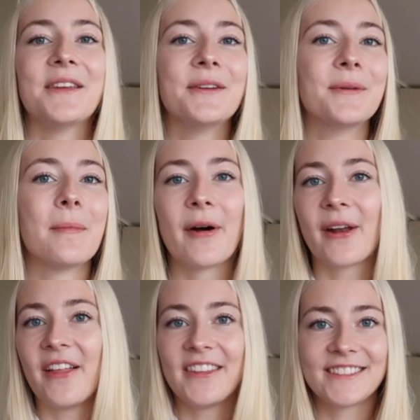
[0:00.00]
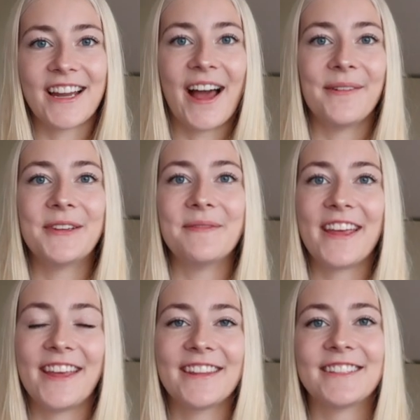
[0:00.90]
You put all this time into
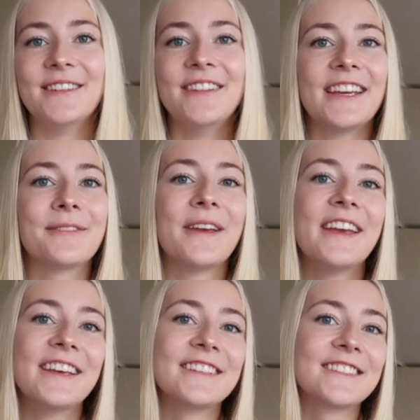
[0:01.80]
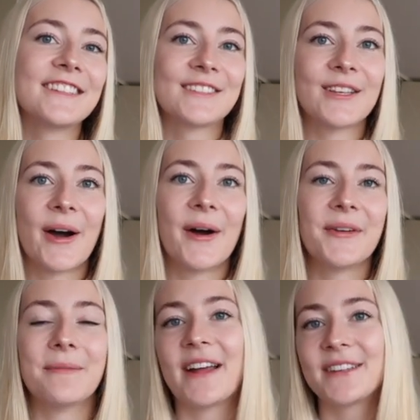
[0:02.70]
making this unique piece, so
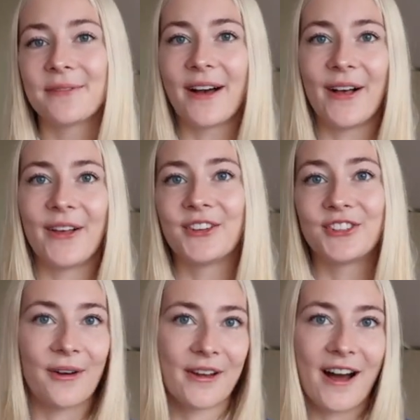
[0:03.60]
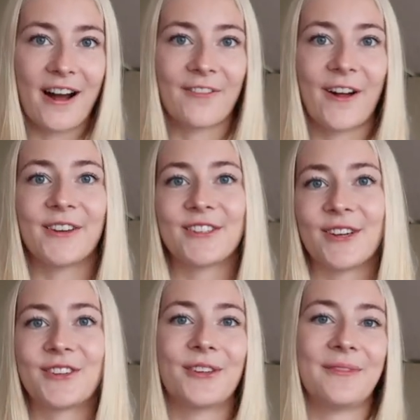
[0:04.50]
you might as well show it off on your
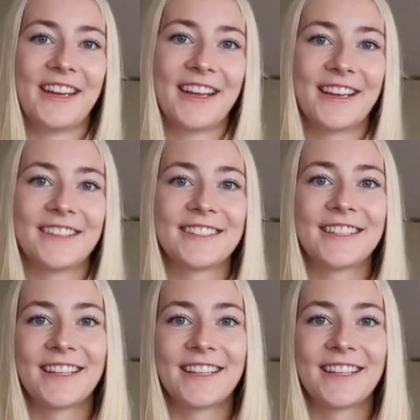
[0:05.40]
social medias.